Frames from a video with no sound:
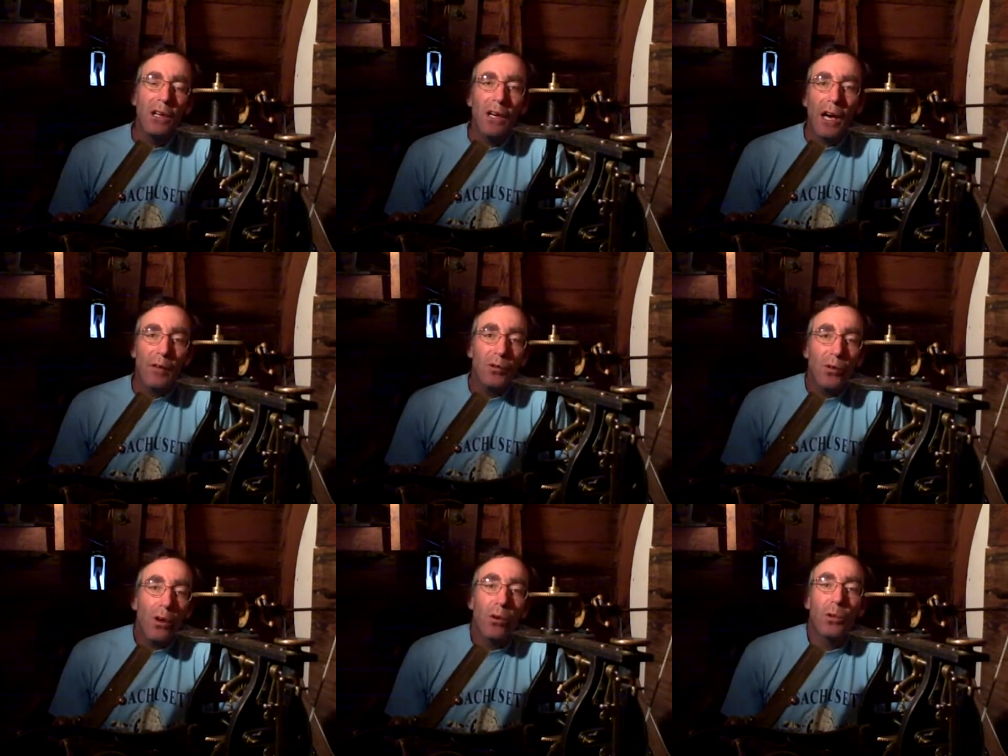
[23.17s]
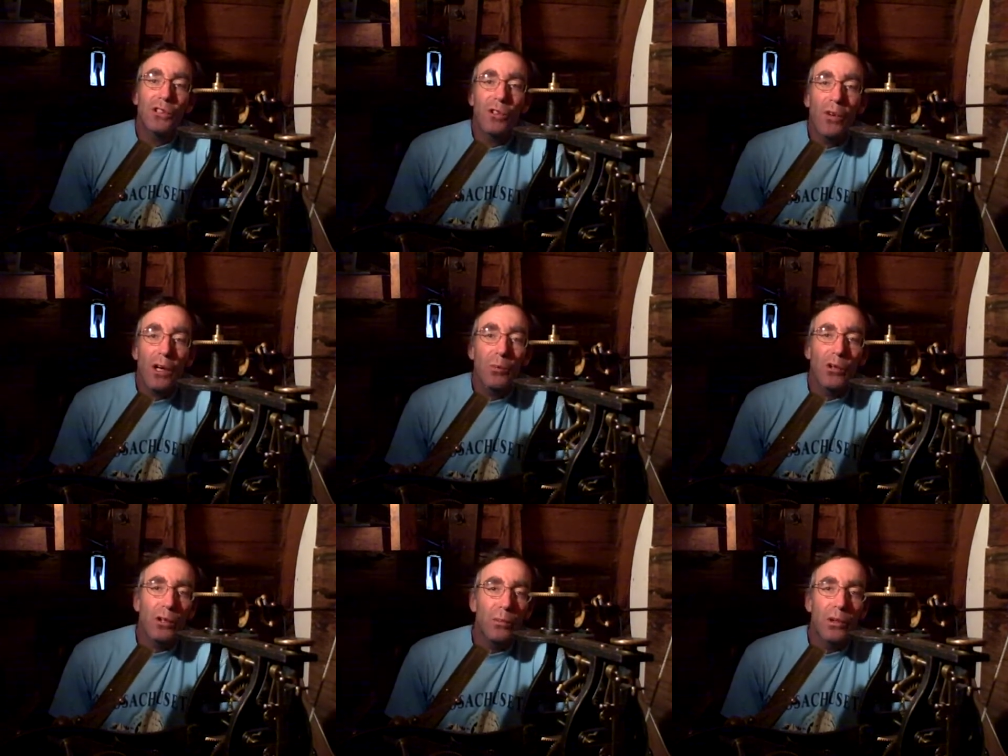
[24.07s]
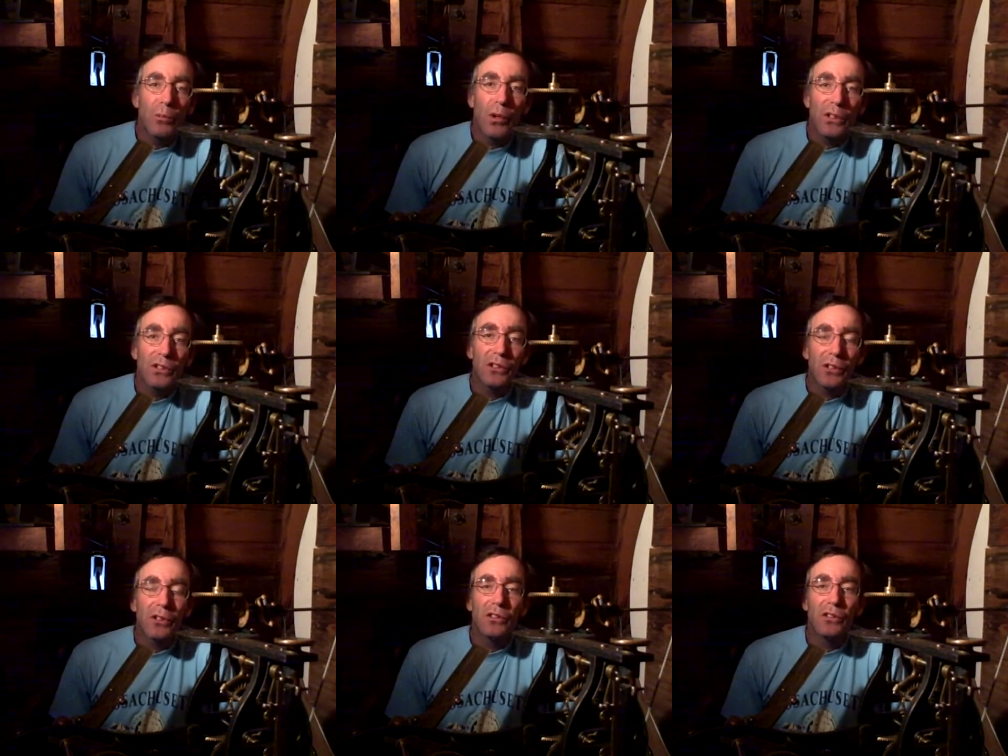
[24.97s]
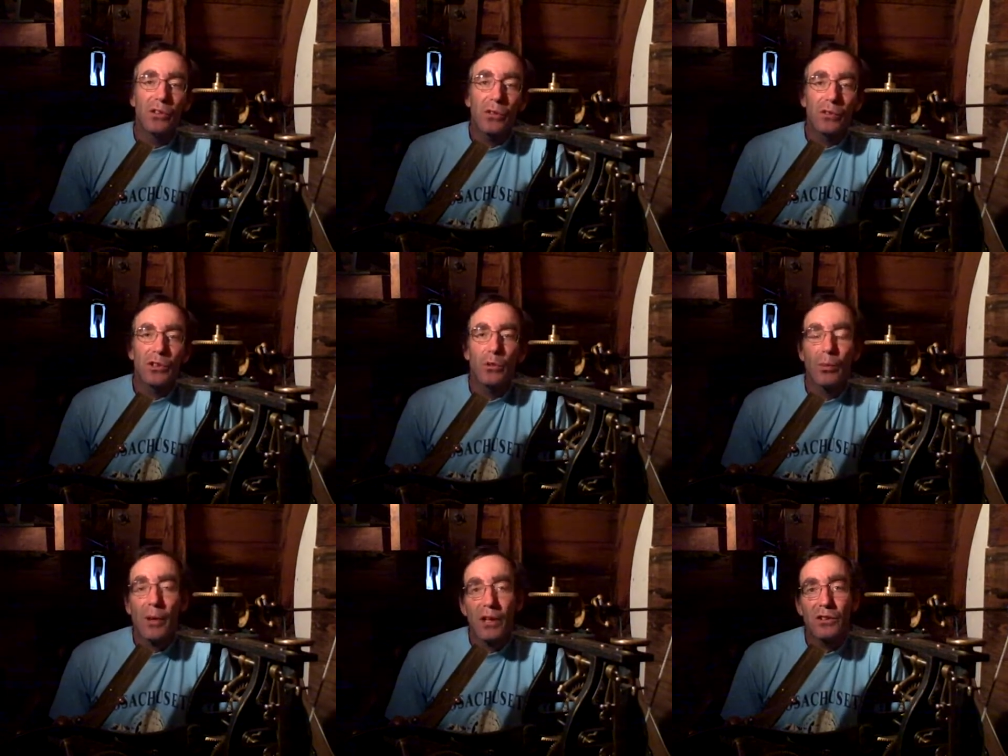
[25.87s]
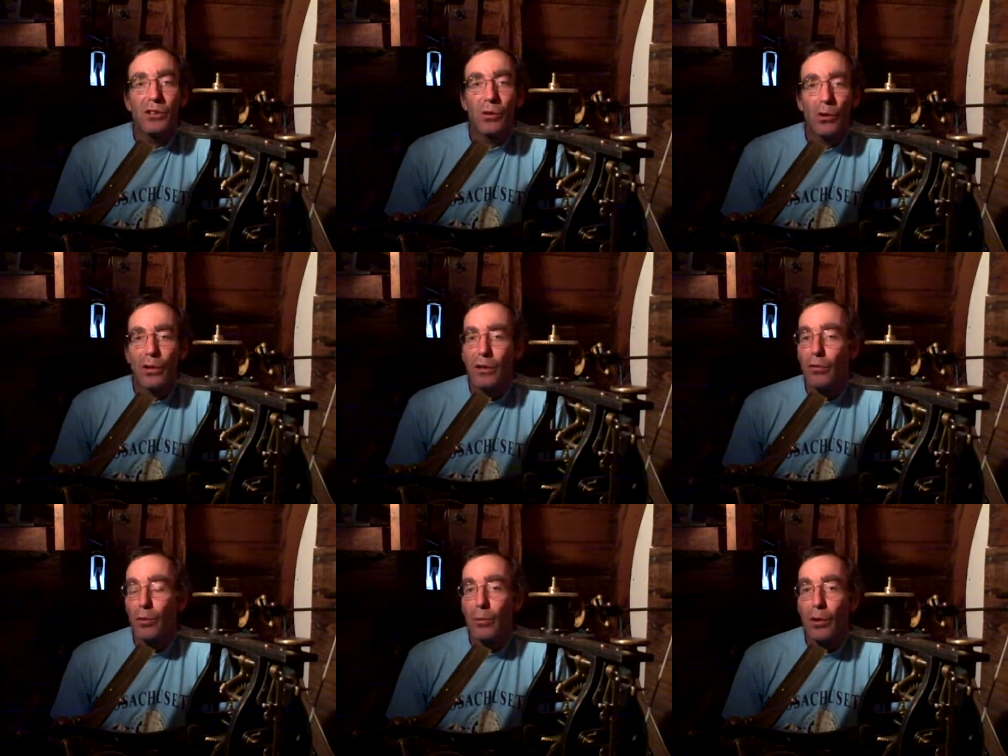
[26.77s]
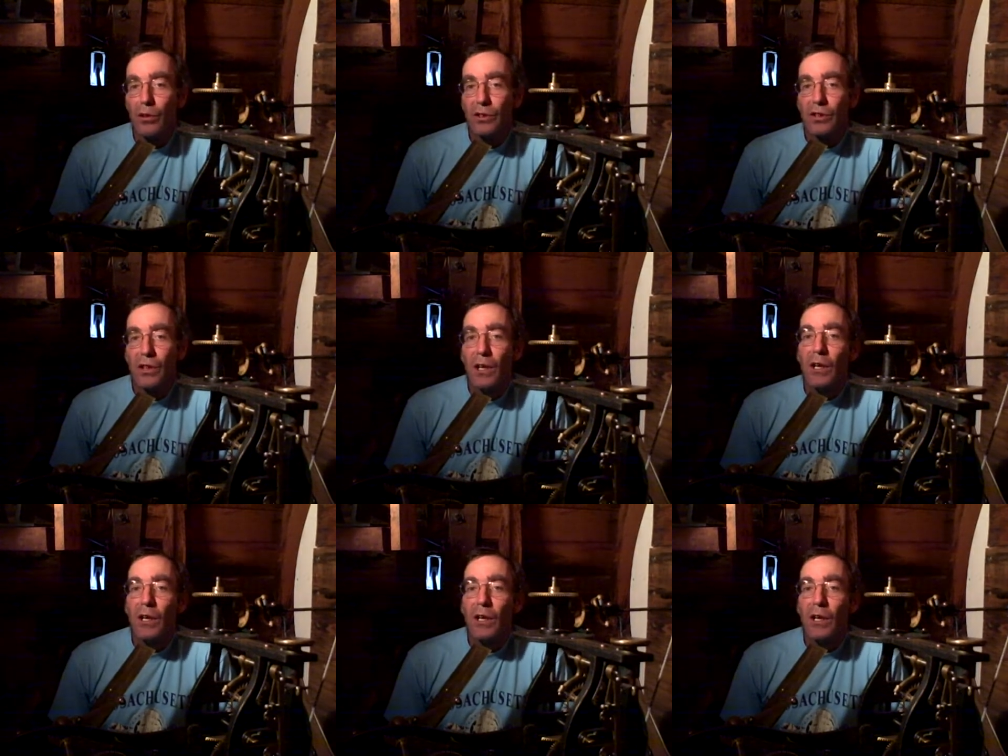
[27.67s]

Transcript: After all, what's a library but a place to, to serve as a repository for books